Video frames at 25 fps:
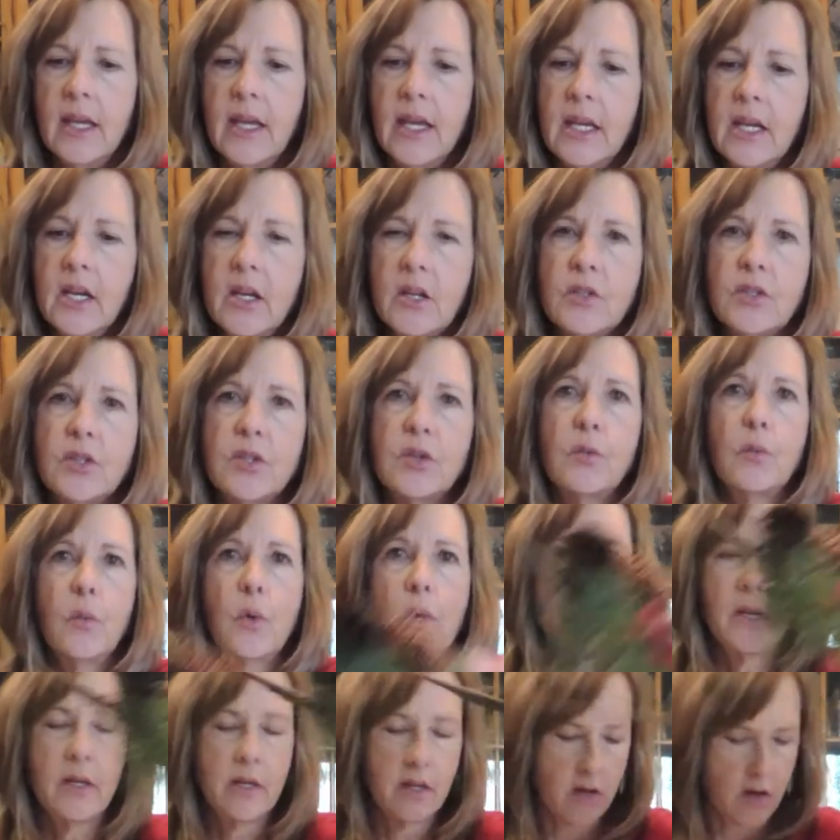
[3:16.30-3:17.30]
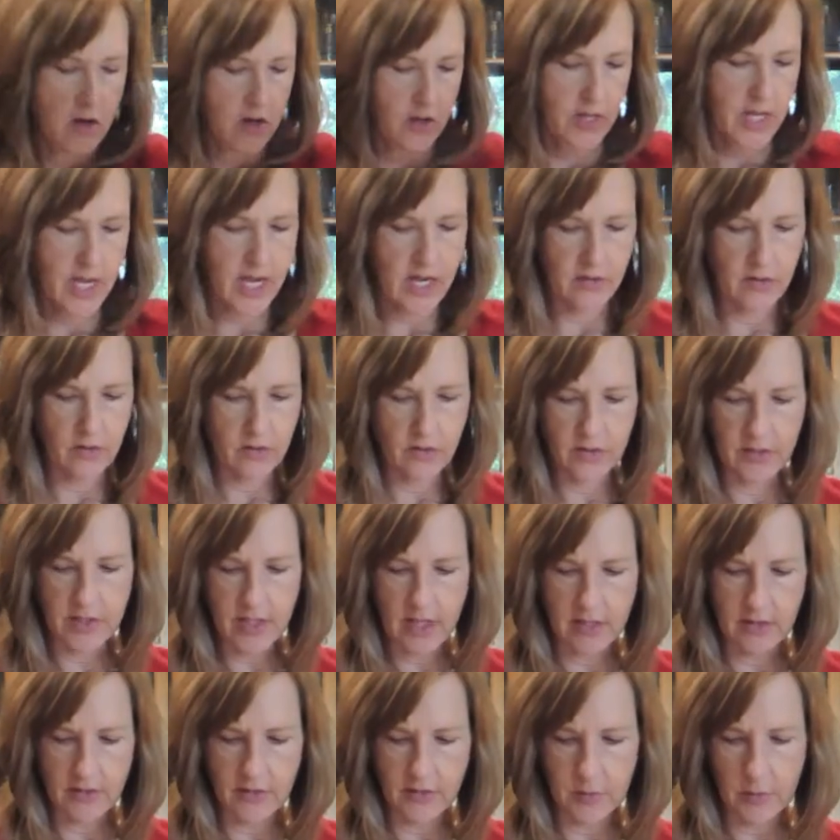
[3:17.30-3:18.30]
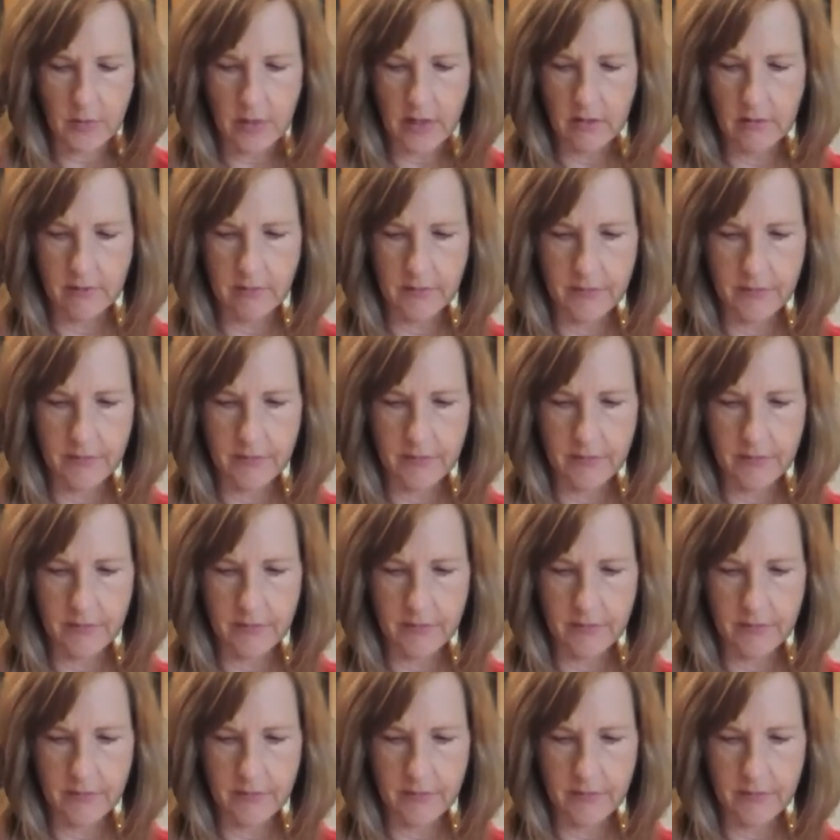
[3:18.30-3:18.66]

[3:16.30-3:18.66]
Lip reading: And I'll do one on the other side as well.